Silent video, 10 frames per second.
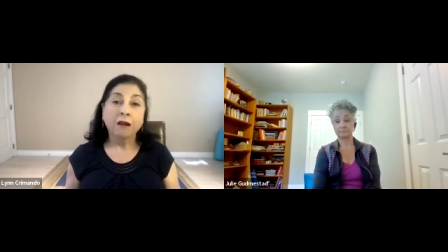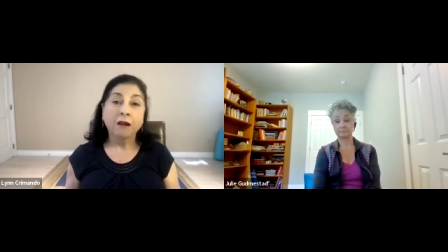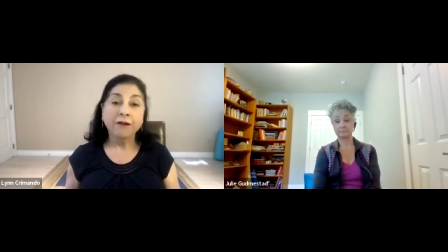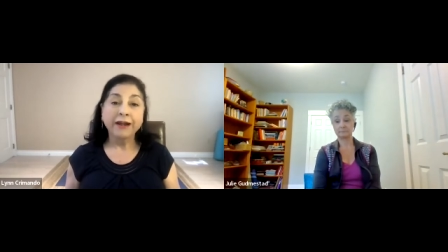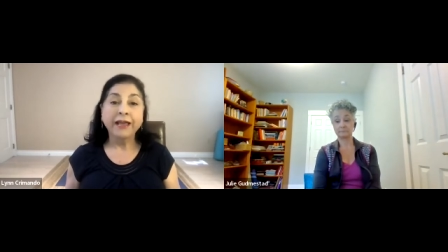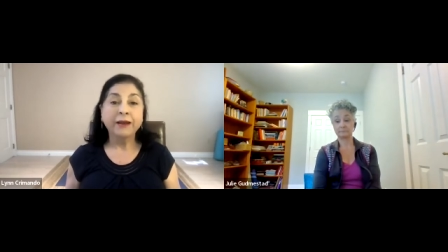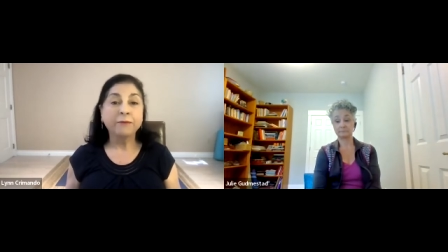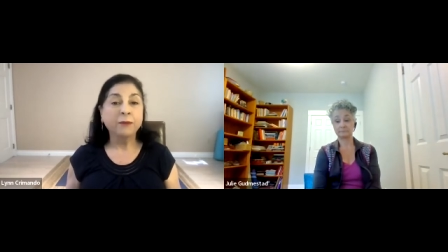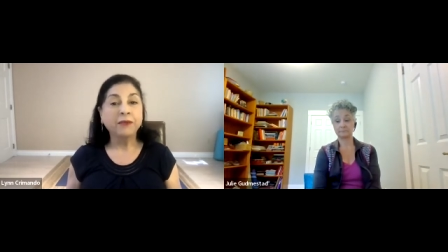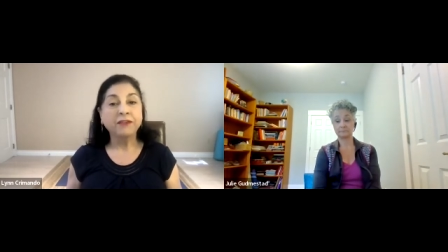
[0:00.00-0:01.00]
Her
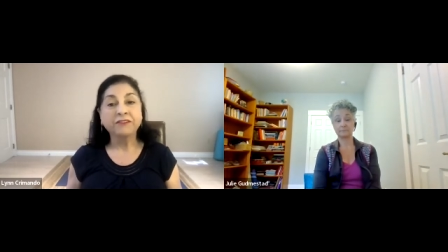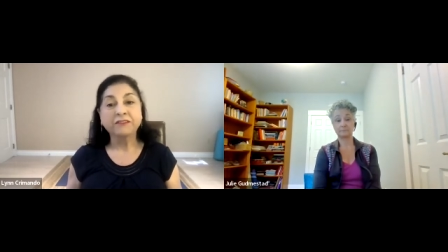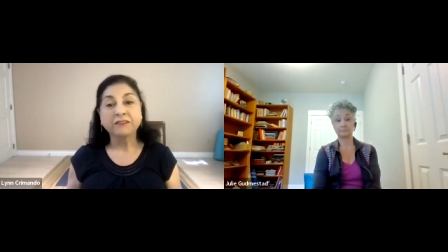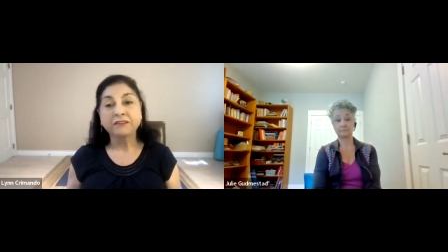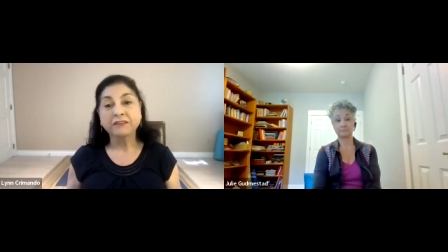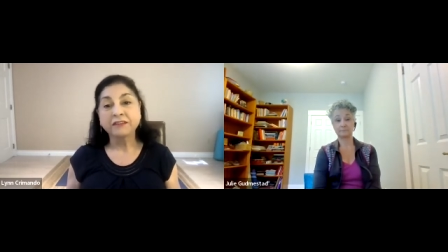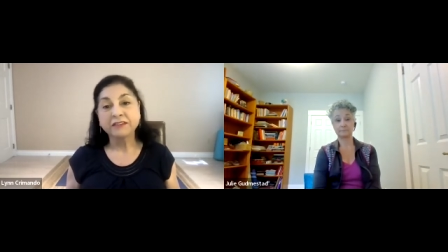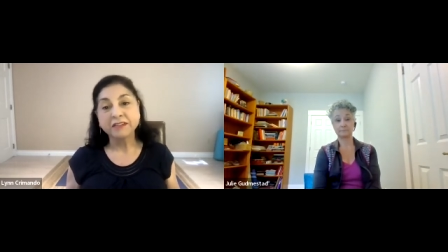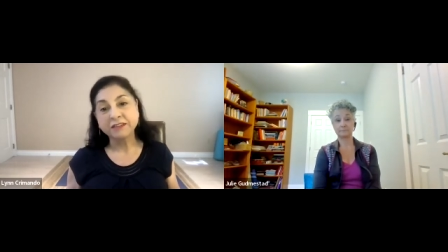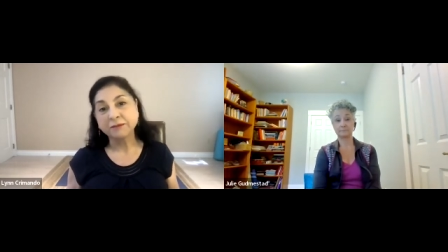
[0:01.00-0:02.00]
anatomy-based
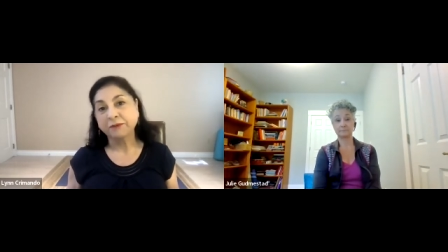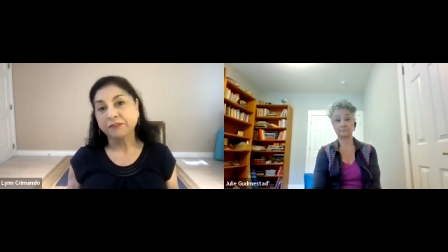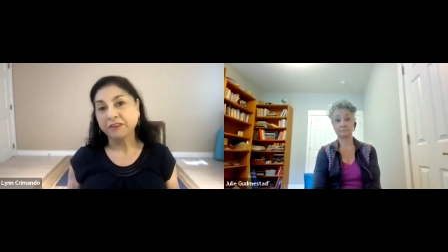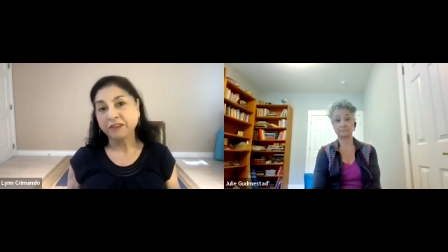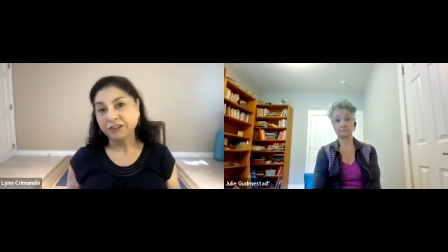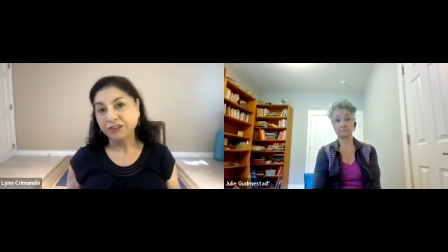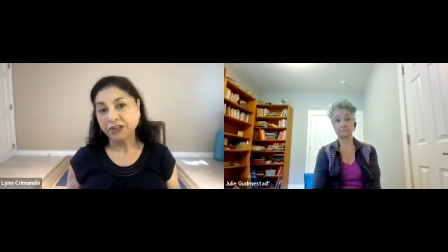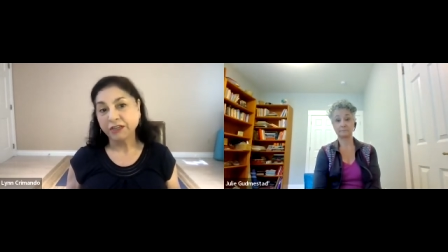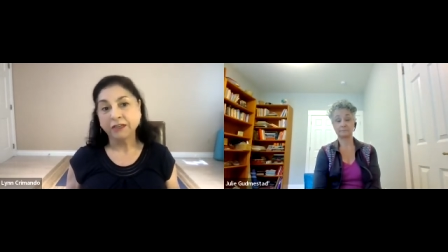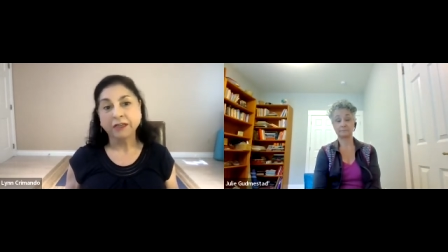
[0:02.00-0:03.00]
system of
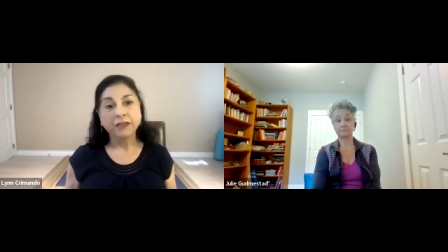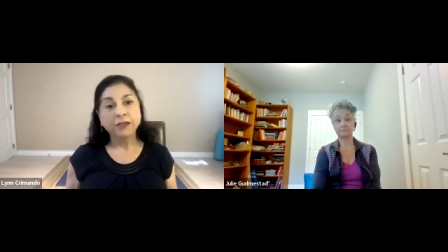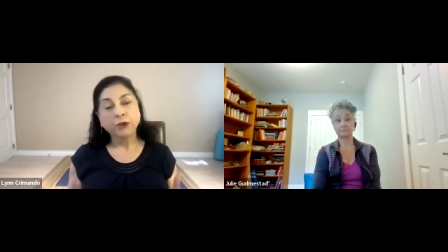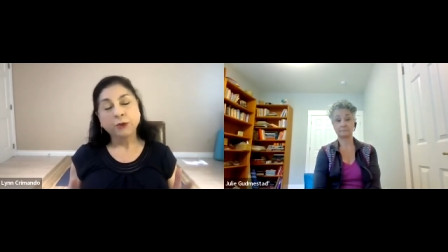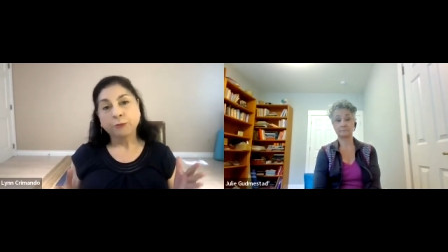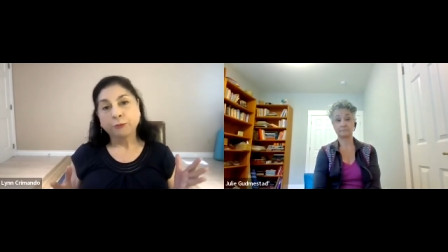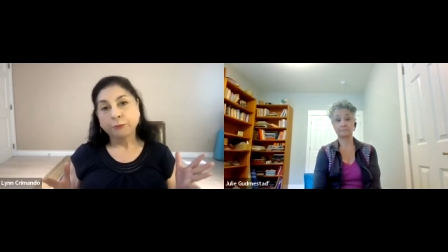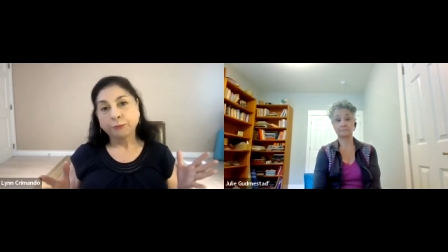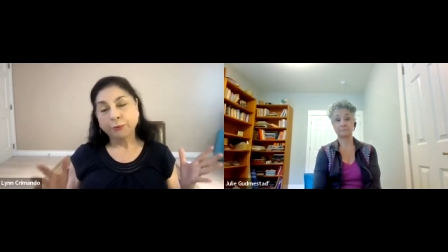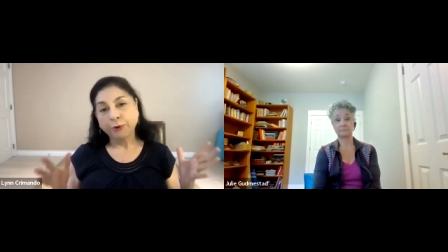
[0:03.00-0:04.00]
teaching
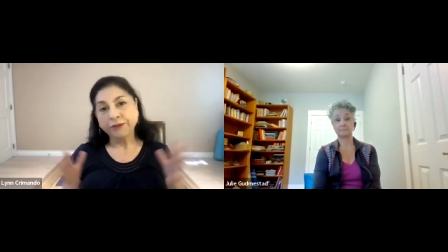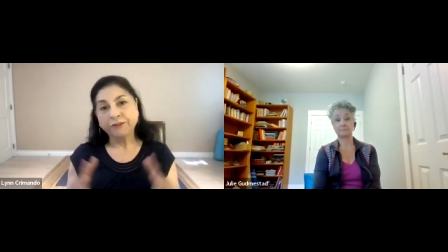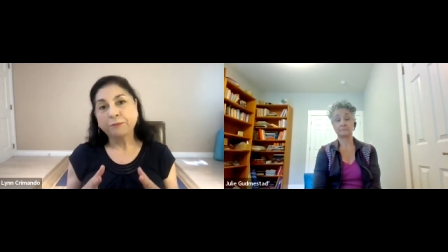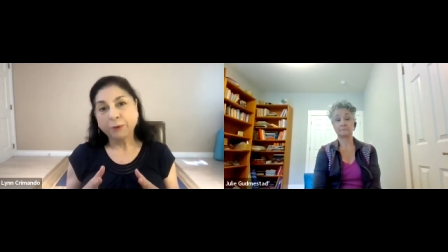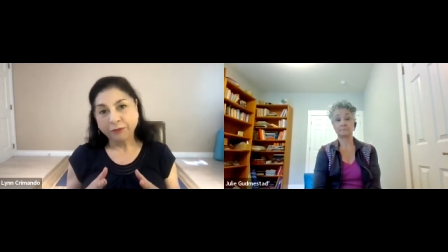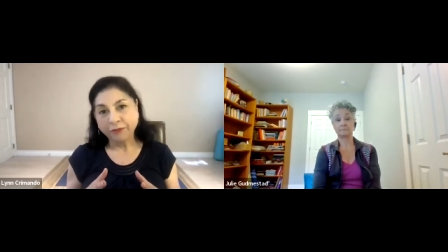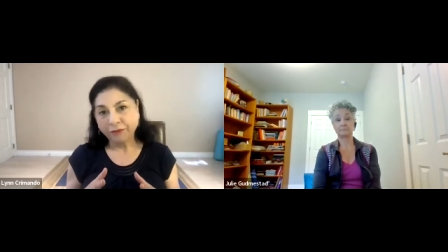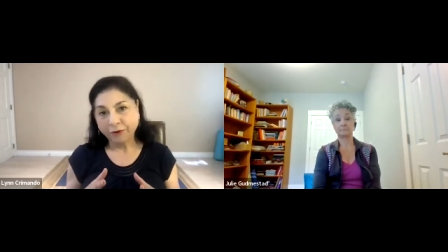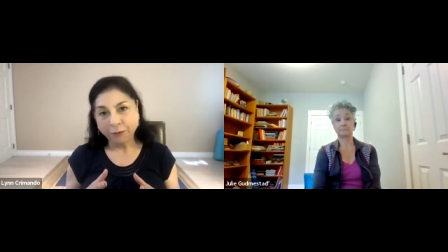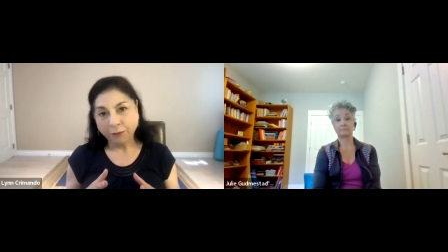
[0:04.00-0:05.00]
brings both
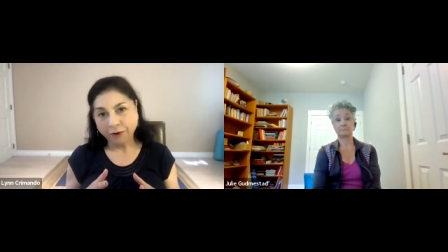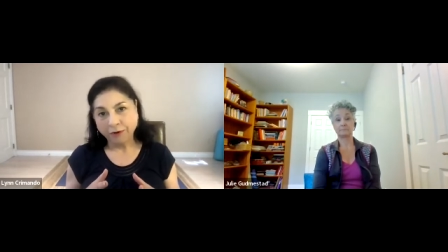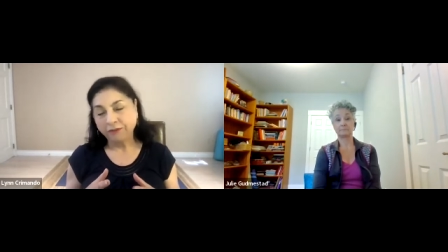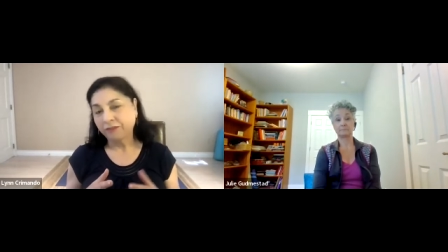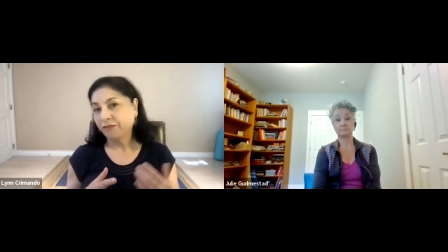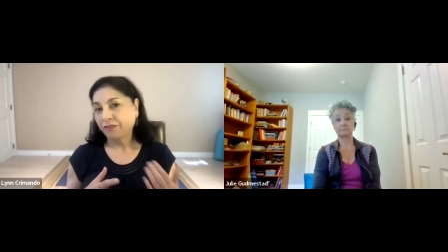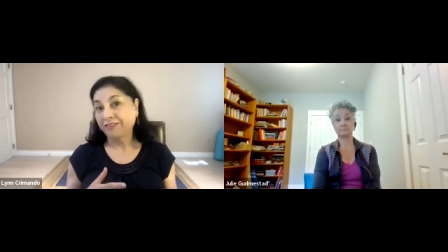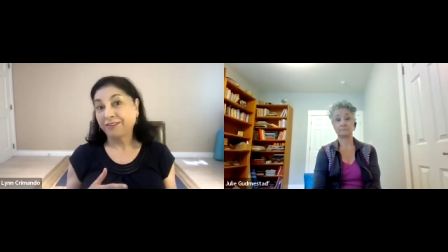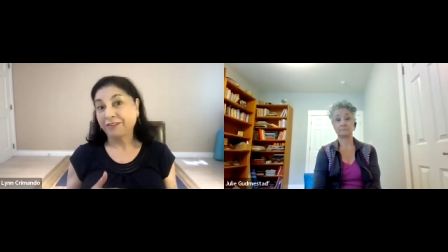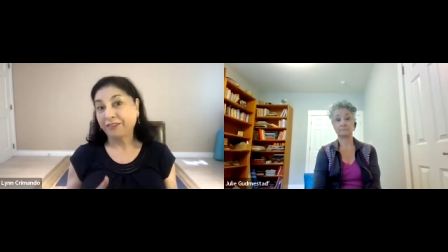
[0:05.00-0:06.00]
of her worlds of
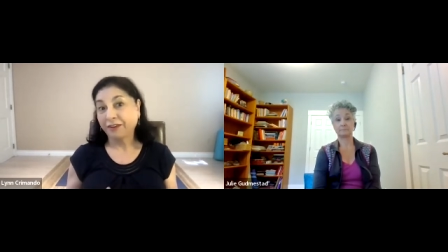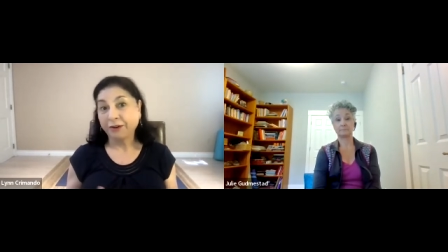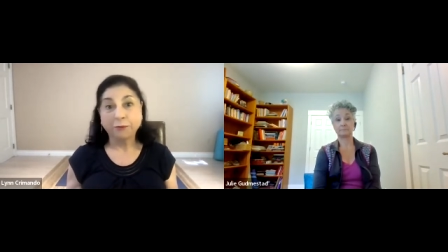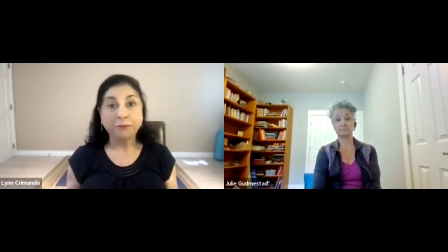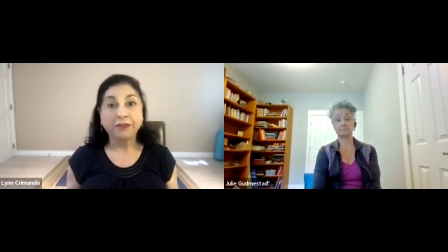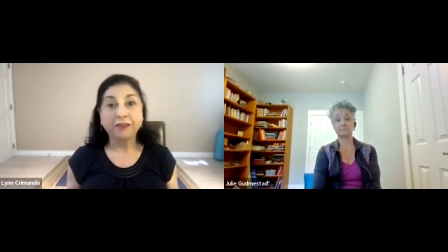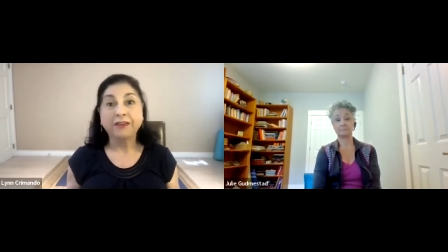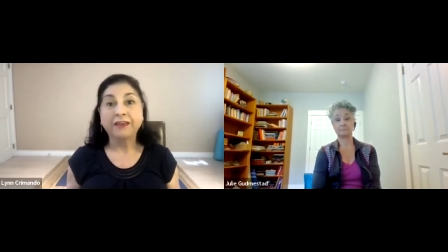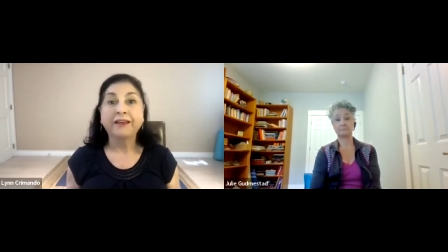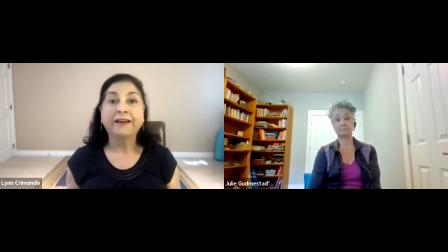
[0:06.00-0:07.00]
physical
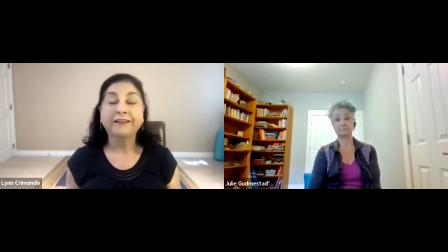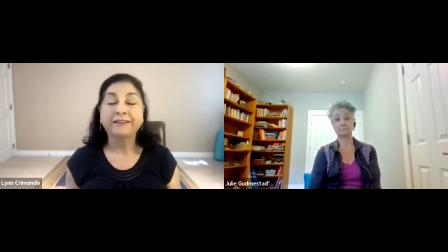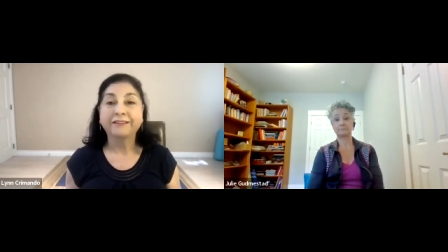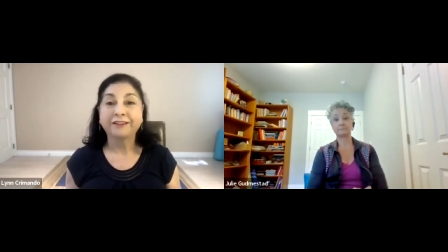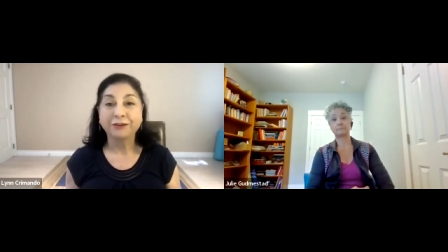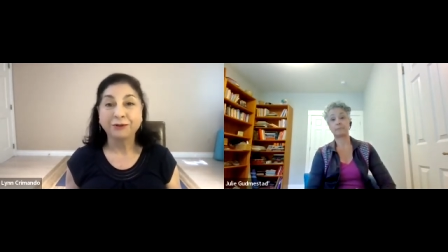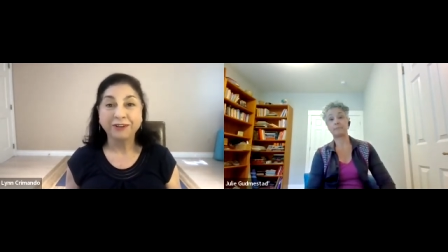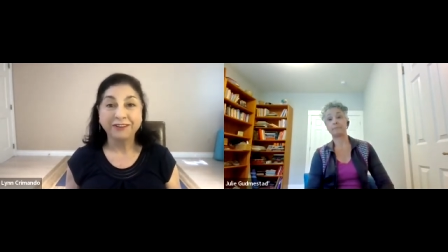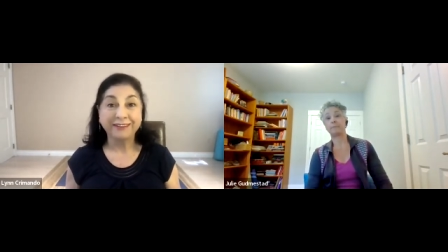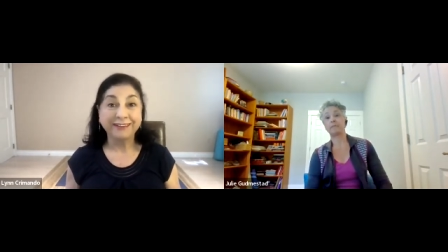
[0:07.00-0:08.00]
therapy and
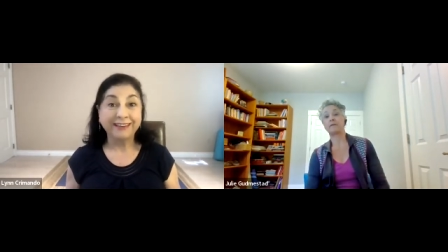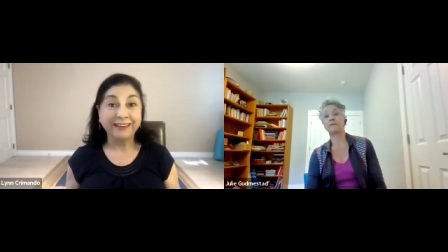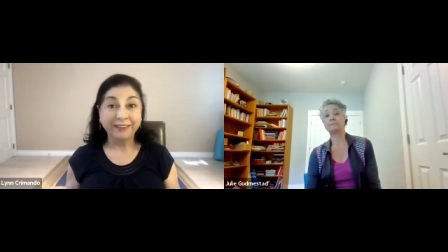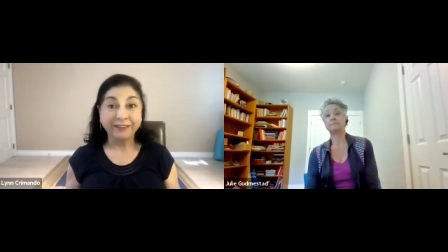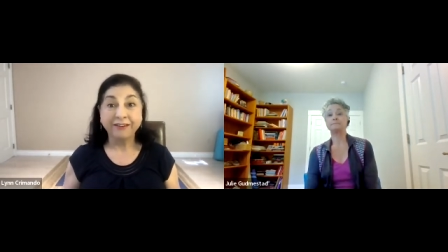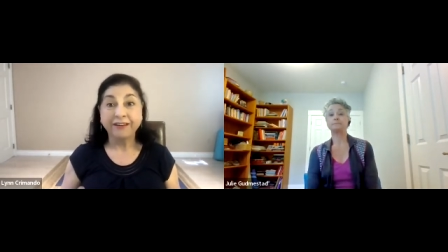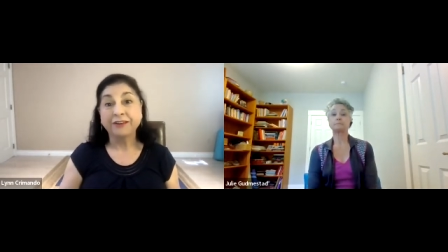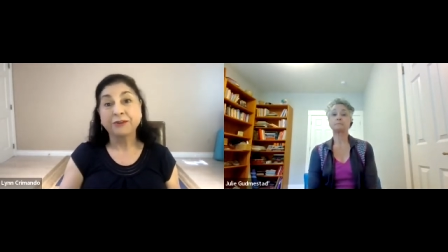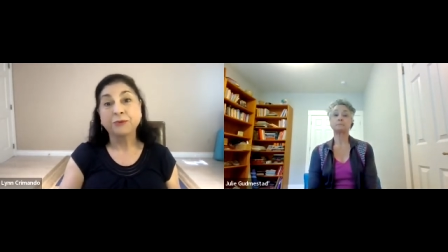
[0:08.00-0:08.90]
yoga together in a